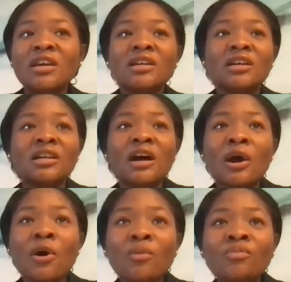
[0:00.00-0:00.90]
in
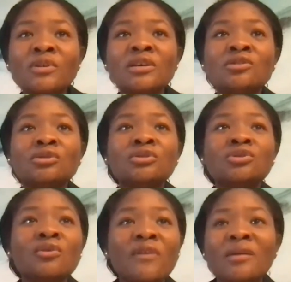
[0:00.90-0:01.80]
another company to
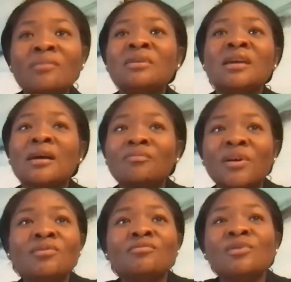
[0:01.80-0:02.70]
suffer me and
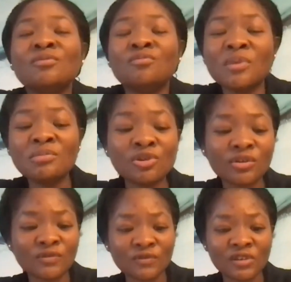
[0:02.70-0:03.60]
pay me maybe
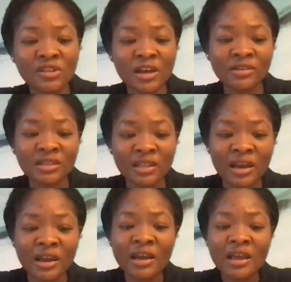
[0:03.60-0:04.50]
just 15,000
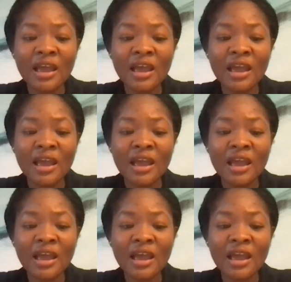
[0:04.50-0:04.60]
naira.